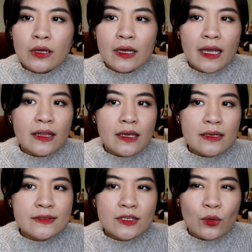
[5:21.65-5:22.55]
Again,
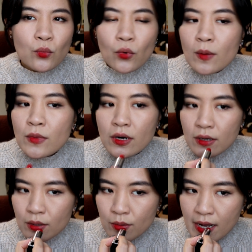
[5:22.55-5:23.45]
it's a
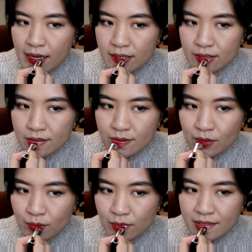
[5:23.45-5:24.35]
warmer red,
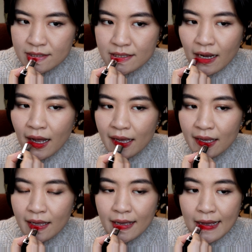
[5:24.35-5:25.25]
which
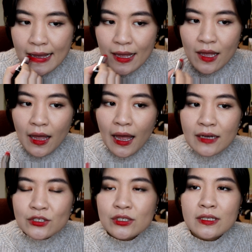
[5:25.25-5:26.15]
I
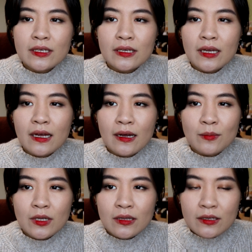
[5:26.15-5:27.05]
actually
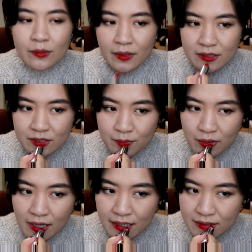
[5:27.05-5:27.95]
am a little bit
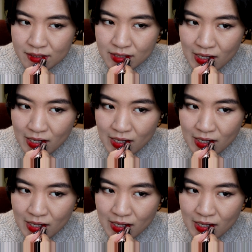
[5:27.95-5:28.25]
surprised.